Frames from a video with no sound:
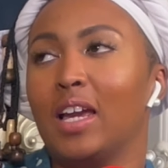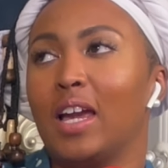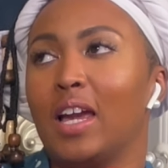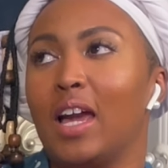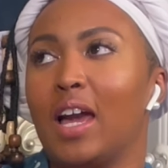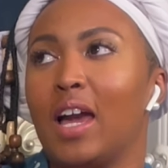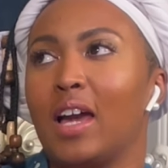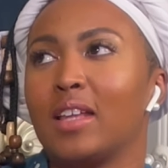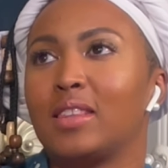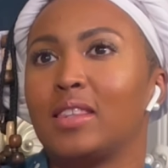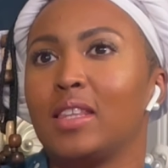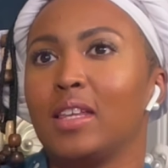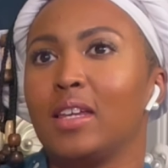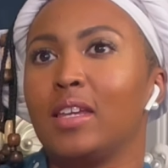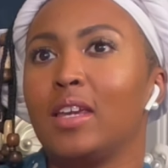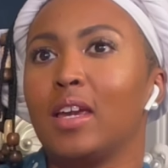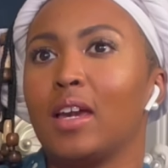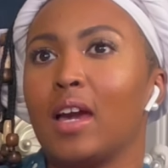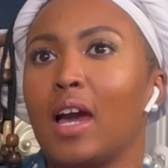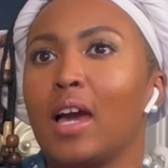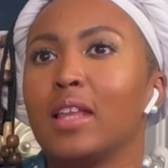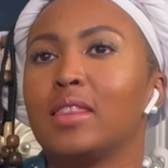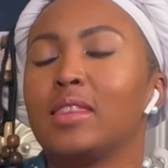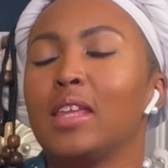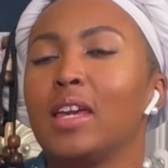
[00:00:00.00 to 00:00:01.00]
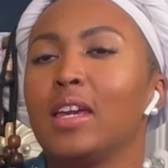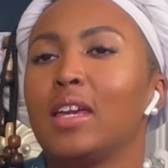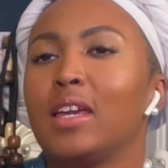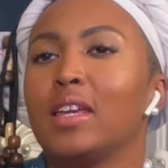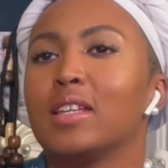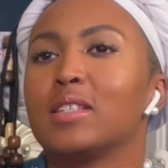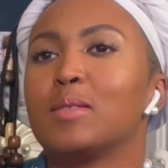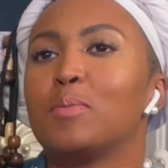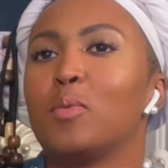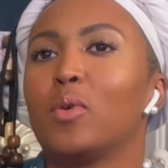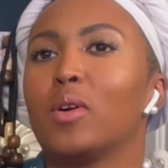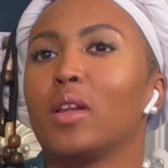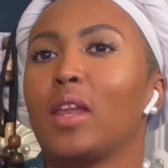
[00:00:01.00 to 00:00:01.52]
I think
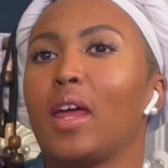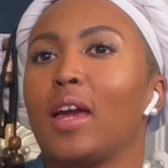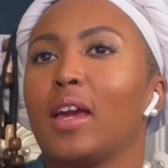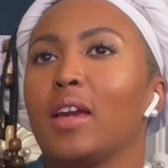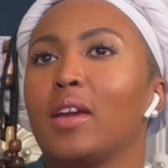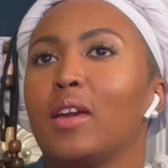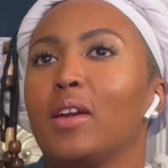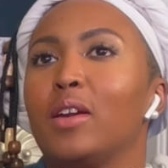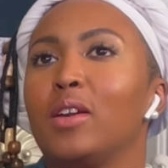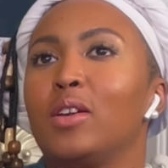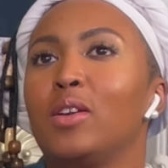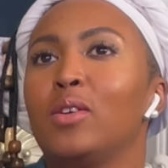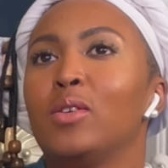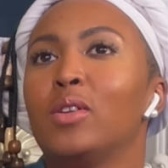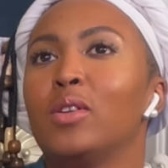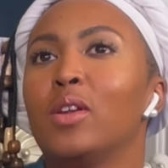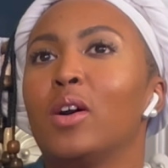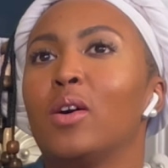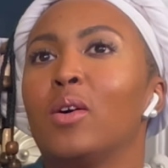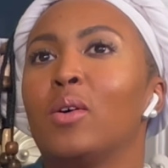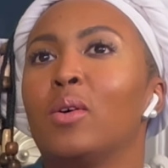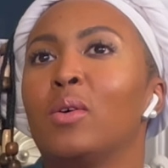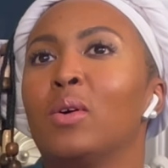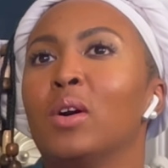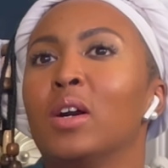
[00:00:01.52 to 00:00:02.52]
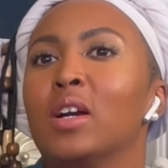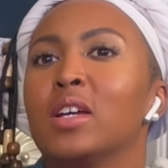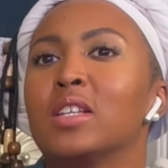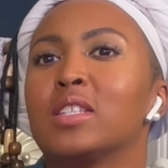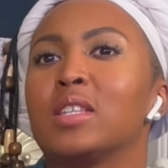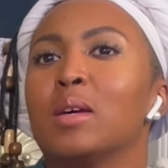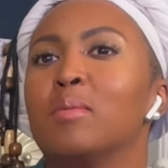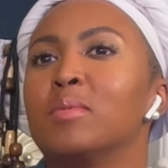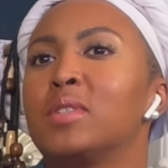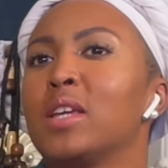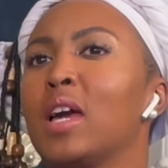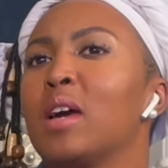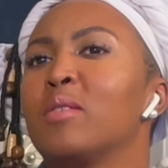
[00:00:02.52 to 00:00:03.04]
it's more like,
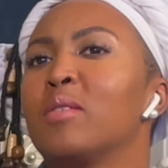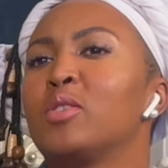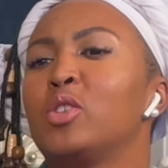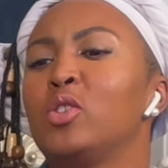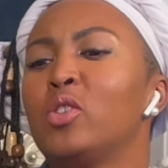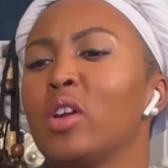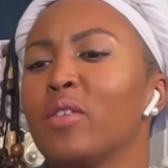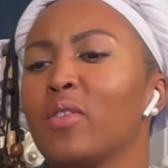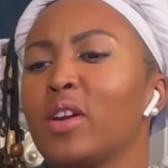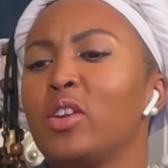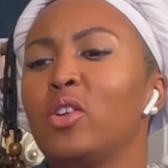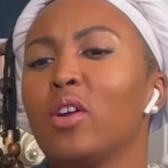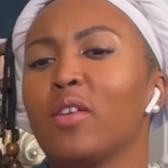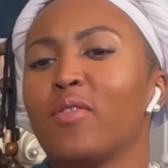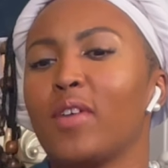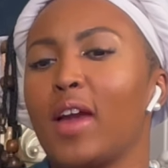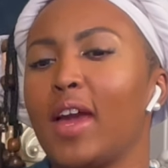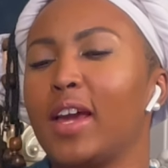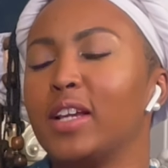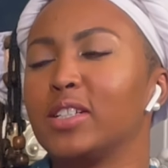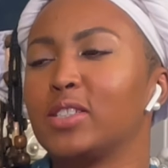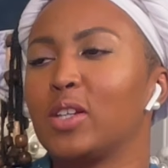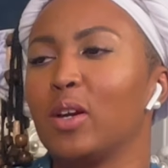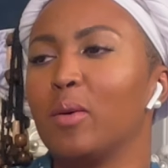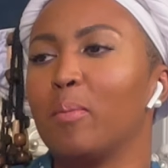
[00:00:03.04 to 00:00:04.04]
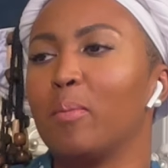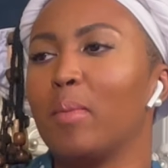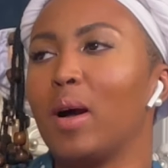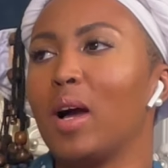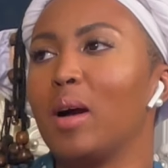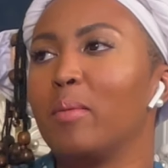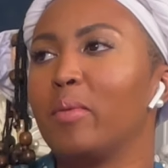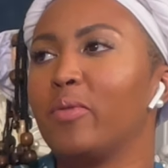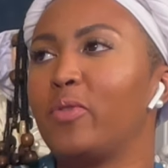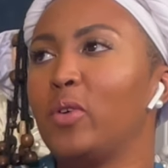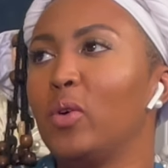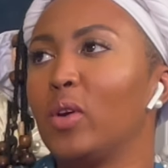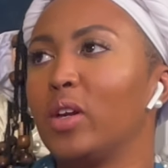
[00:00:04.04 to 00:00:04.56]
sometimes you ever ask your
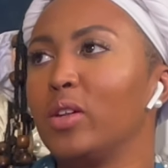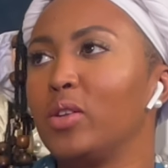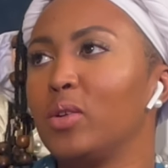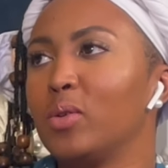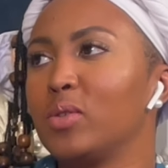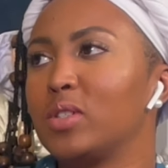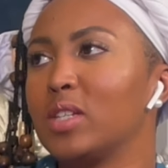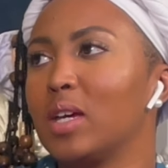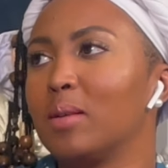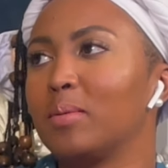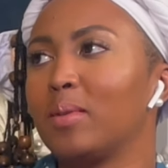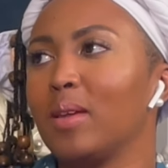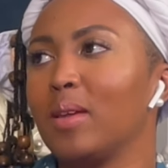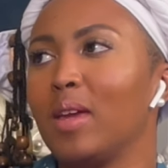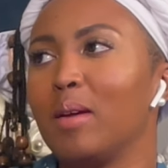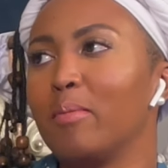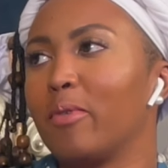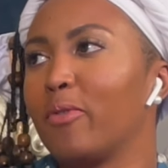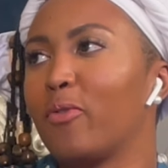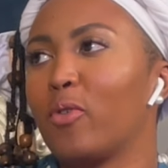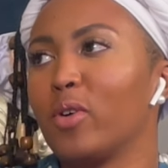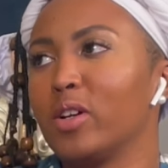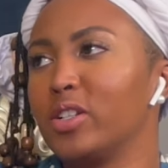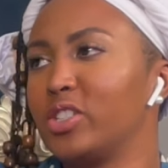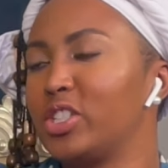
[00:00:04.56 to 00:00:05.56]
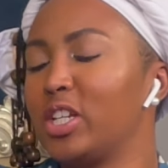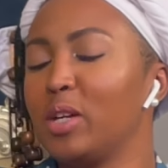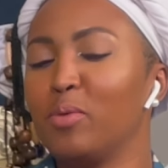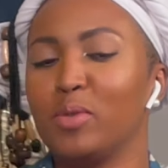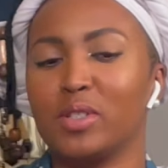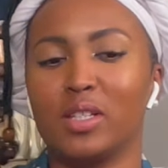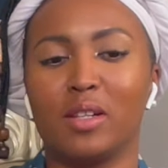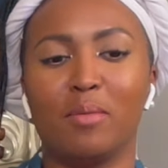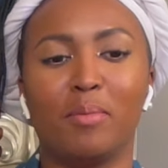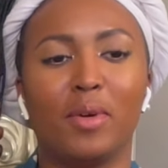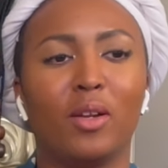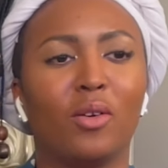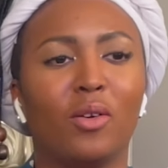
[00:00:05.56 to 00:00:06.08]
mom if you can do something and before she was
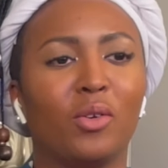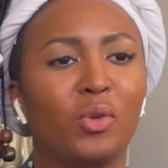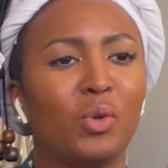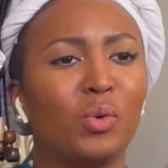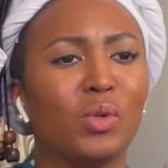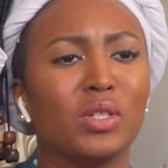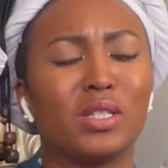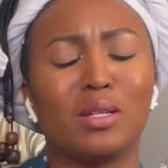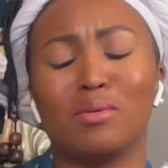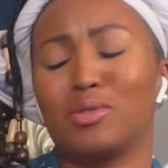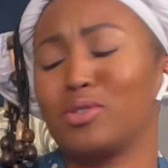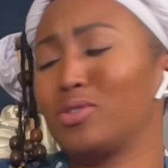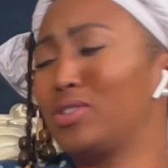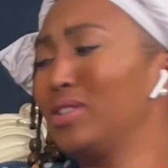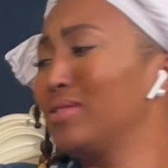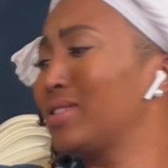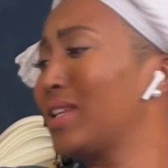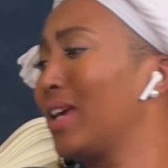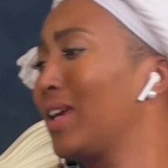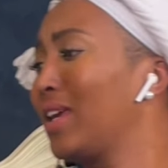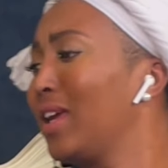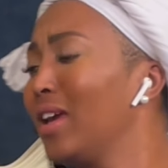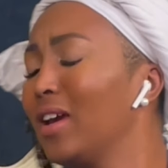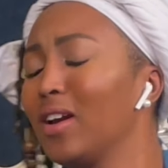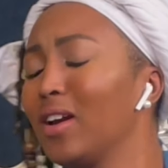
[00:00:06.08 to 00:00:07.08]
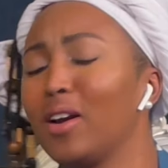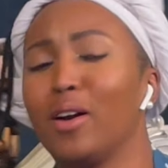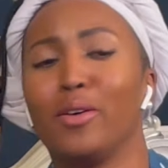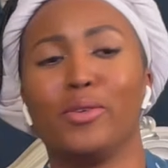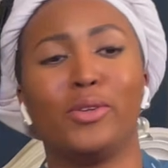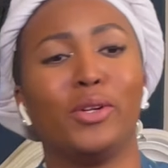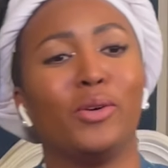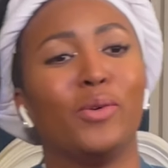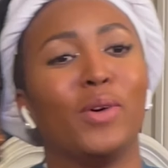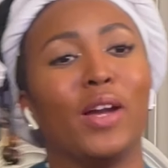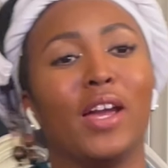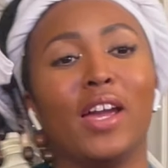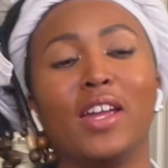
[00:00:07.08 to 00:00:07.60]
in the middle of doing something, she was like, yeah, go
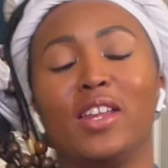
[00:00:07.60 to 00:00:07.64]
do it.